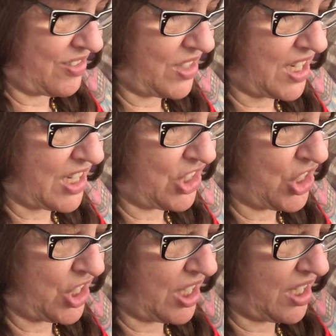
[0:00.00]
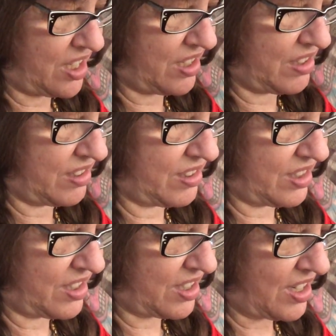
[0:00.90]
We got shells.
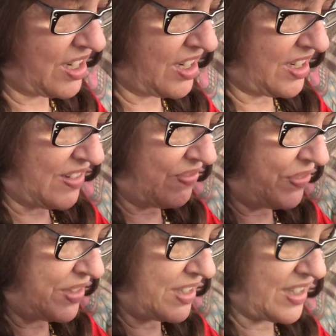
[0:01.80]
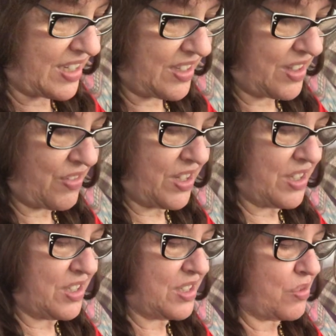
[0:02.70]
I love how they
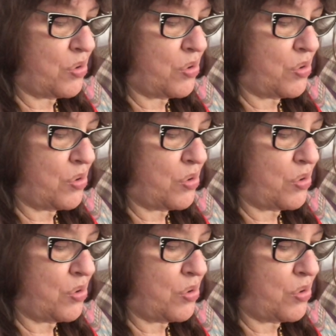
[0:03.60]
just,